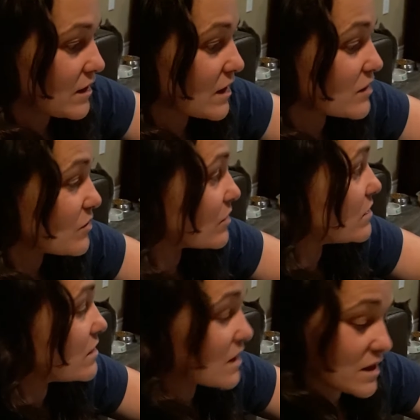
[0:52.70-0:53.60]
And I know
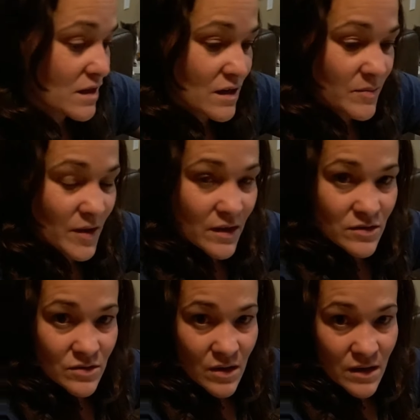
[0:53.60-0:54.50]
nothing about
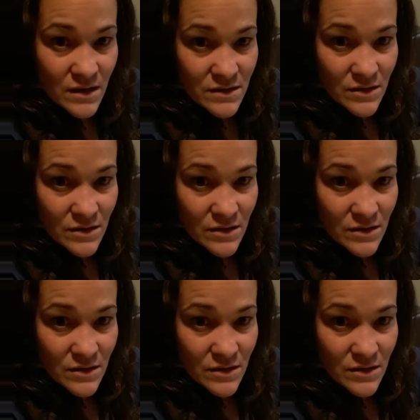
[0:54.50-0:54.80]
electronics